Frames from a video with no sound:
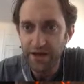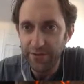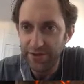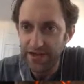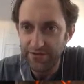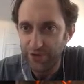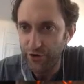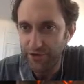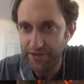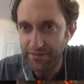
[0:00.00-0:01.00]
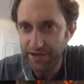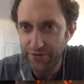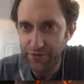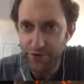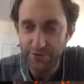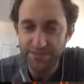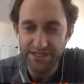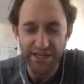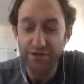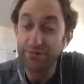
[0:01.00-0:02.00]
We have early Mana Worms.
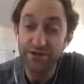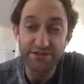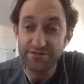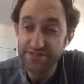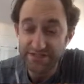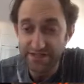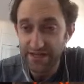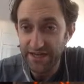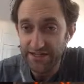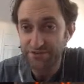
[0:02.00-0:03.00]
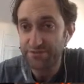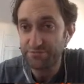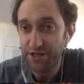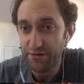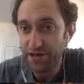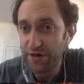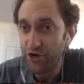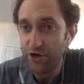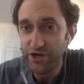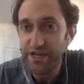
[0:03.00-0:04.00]
Again, because of his extra spell power,
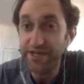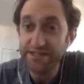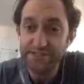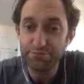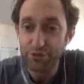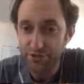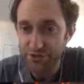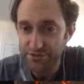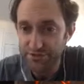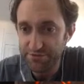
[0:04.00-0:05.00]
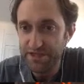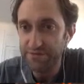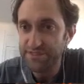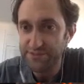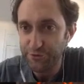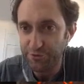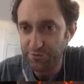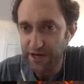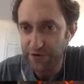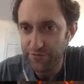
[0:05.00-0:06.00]
Arcane Explosions become super
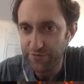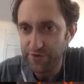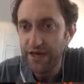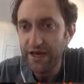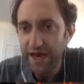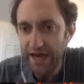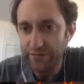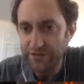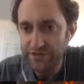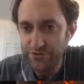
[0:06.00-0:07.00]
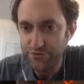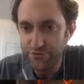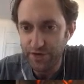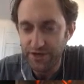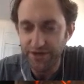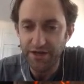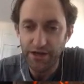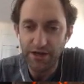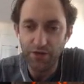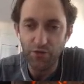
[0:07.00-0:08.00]
powerful, and we do run
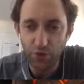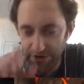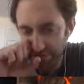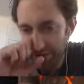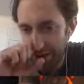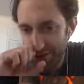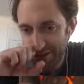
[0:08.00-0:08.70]
2 Flame